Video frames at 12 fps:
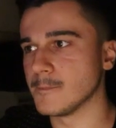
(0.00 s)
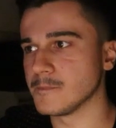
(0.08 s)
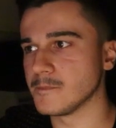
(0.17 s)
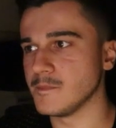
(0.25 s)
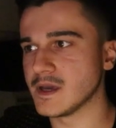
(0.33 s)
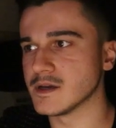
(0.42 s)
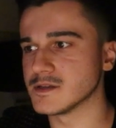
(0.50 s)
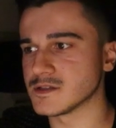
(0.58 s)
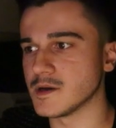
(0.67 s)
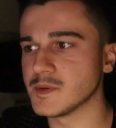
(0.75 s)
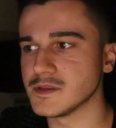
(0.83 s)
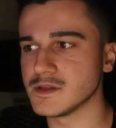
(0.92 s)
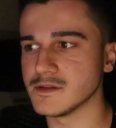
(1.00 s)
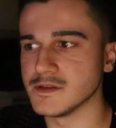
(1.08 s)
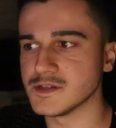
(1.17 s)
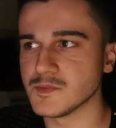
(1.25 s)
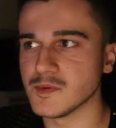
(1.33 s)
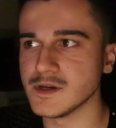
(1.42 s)
Because up until
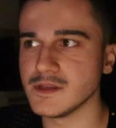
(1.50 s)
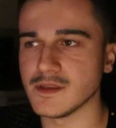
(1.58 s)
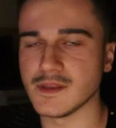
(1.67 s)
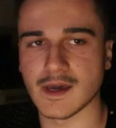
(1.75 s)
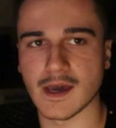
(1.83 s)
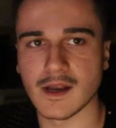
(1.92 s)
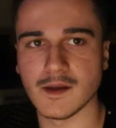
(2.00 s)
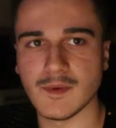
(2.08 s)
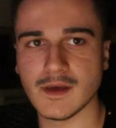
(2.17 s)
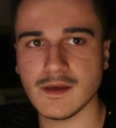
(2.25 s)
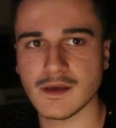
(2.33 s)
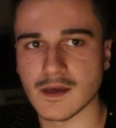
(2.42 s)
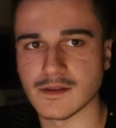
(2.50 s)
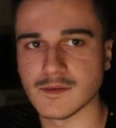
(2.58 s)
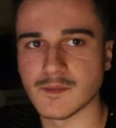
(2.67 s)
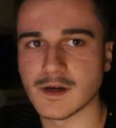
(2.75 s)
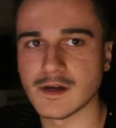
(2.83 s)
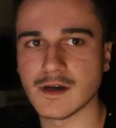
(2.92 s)
this point in the anime and the
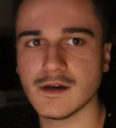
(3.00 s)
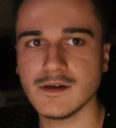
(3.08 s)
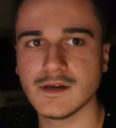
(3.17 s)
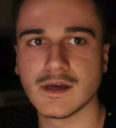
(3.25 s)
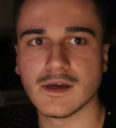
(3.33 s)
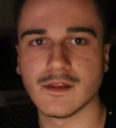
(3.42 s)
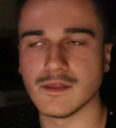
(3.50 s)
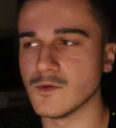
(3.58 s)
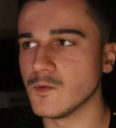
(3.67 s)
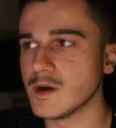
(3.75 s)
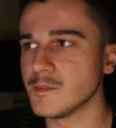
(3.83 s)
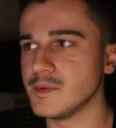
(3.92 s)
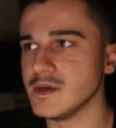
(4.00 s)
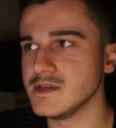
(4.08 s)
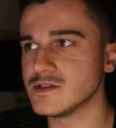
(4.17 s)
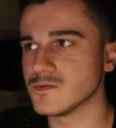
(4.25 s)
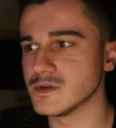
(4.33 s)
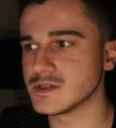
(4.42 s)
manga, the One
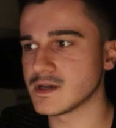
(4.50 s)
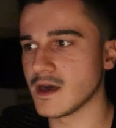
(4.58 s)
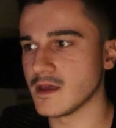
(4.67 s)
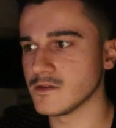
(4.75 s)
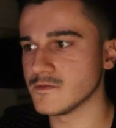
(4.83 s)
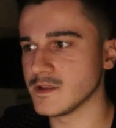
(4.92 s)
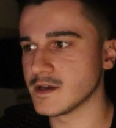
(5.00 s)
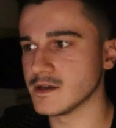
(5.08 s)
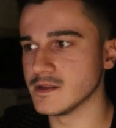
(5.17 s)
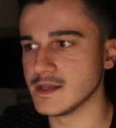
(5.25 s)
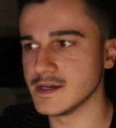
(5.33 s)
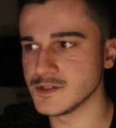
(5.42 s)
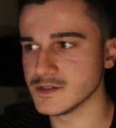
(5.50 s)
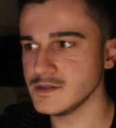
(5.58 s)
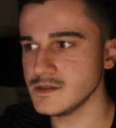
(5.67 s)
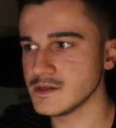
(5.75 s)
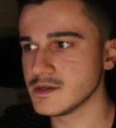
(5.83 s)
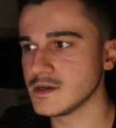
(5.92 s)
Piece was kind of like a legend.
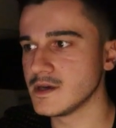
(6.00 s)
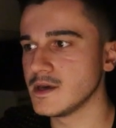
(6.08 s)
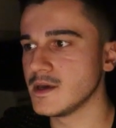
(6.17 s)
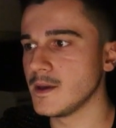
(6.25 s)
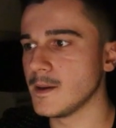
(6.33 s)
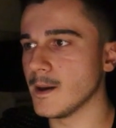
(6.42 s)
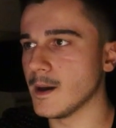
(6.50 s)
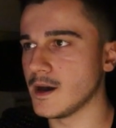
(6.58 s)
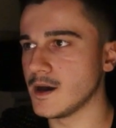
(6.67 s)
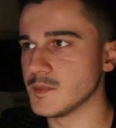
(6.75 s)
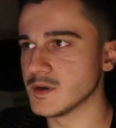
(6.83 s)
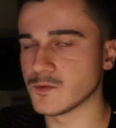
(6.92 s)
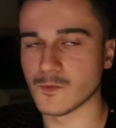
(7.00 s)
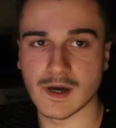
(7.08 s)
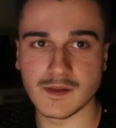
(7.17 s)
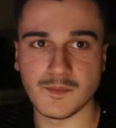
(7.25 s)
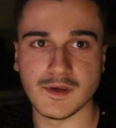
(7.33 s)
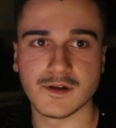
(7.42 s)
But
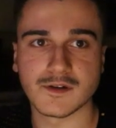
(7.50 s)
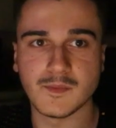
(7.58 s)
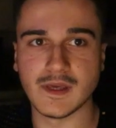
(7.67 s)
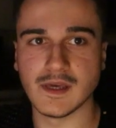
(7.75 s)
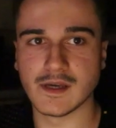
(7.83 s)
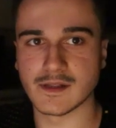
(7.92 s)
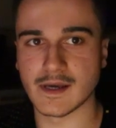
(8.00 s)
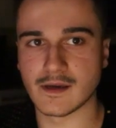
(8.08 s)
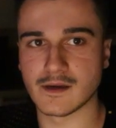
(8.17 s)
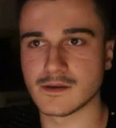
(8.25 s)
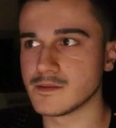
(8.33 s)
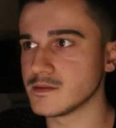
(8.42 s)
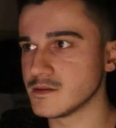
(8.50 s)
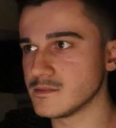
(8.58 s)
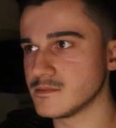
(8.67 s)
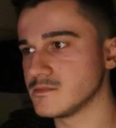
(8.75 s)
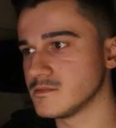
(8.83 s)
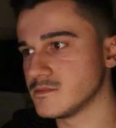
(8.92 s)
Whitebeard being like
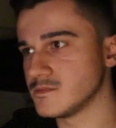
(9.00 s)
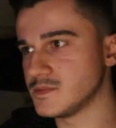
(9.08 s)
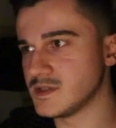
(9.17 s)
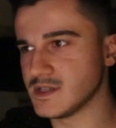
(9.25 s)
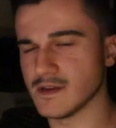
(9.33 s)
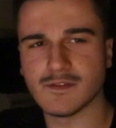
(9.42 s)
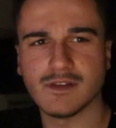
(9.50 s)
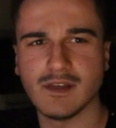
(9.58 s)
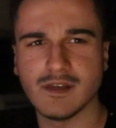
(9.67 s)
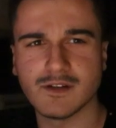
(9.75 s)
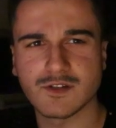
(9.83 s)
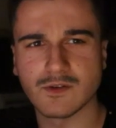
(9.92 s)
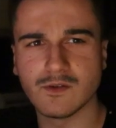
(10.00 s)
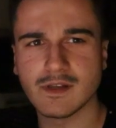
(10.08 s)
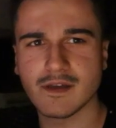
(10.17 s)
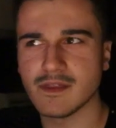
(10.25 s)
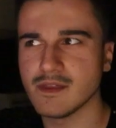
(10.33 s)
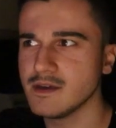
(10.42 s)
70 years old,
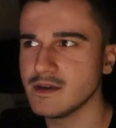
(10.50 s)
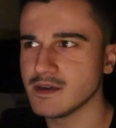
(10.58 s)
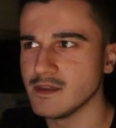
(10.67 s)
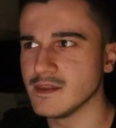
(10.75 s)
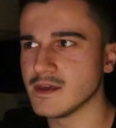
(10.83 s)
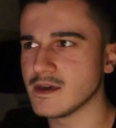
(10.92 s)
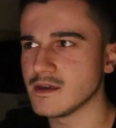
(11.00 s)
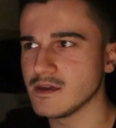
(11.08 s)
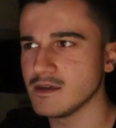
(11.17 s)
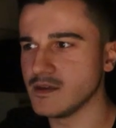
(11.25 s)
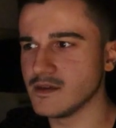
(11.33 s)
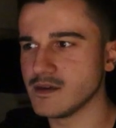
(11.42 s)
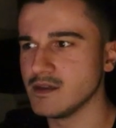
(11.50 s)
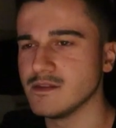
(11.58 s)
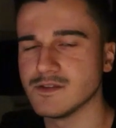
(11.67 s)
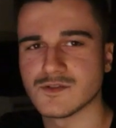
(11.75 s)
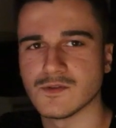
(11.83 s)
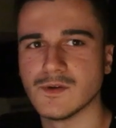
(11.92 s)
I think, in
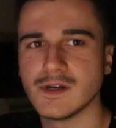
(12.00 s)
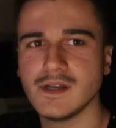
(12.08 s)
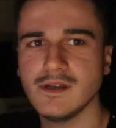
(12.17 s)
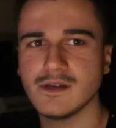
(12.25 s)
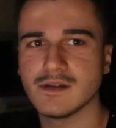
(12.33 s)
the story,